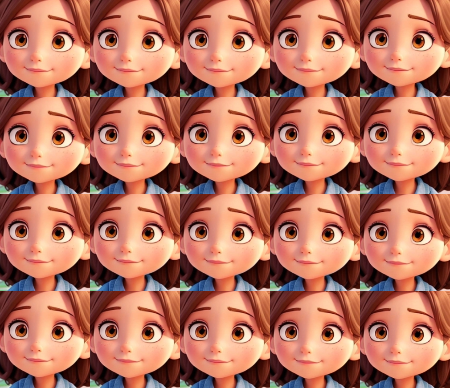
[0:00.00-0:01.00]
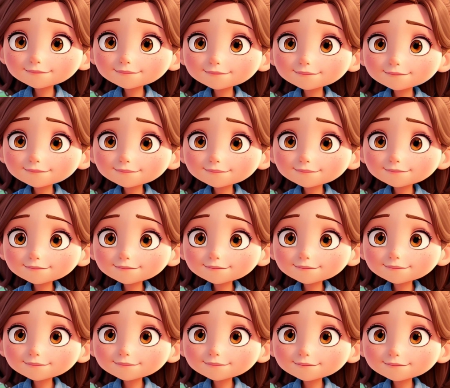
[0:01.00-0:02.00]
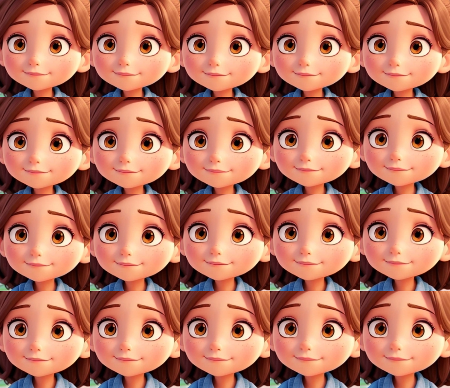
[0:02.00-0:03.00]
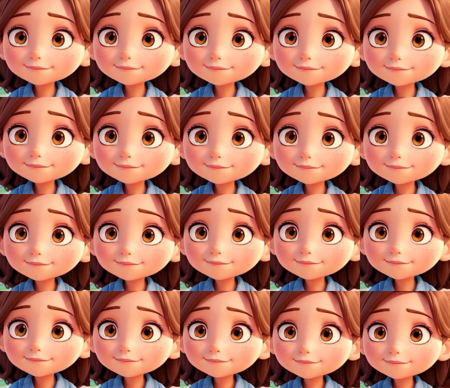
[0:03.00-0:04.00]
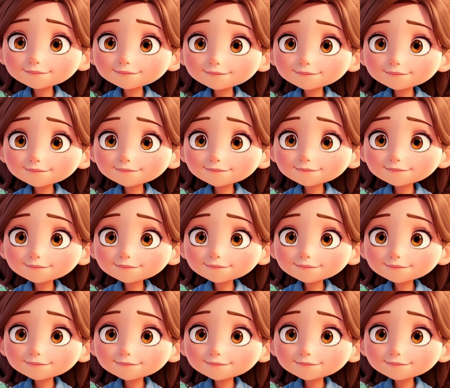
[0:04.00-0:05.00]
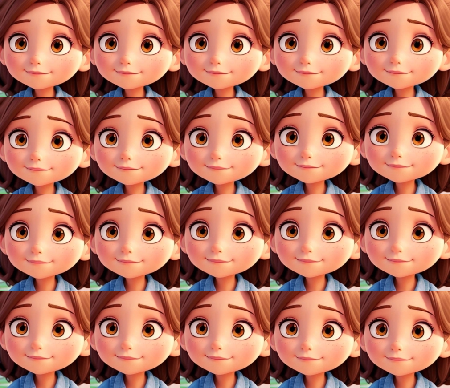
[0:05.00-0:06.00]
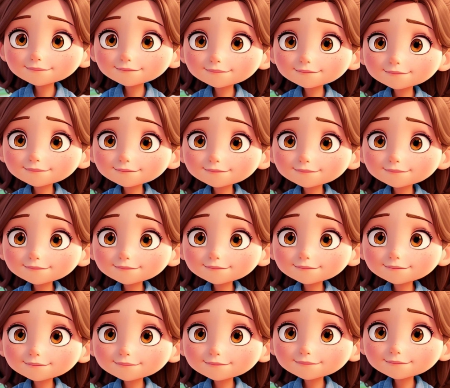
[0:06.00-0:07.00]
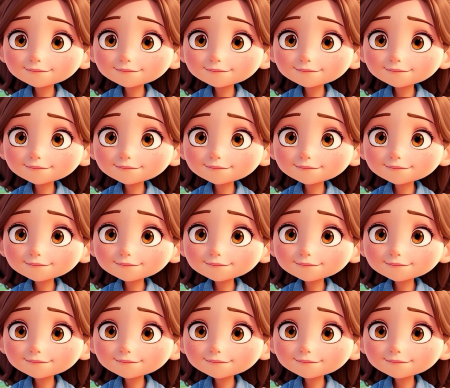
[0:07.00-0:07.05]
[no speech]